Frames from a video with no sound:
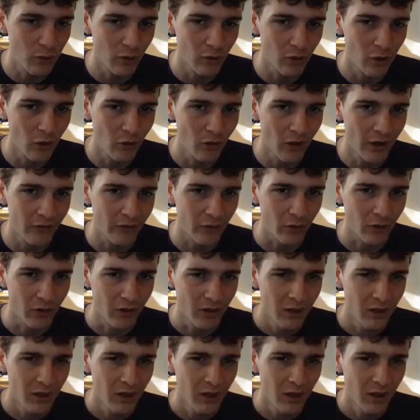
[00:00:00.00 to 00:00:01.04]
low level.
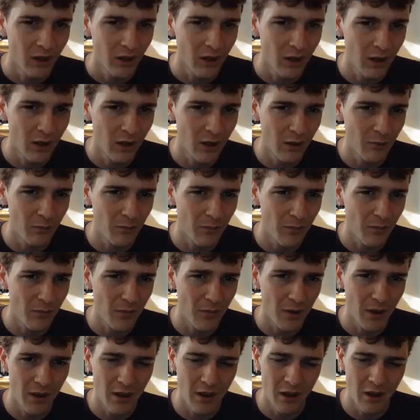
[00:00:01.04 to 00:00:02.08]

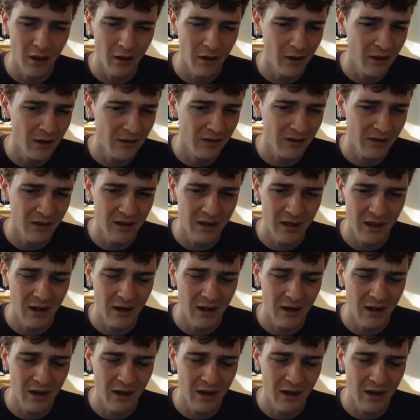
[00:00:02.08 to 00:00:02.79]
Unless, again,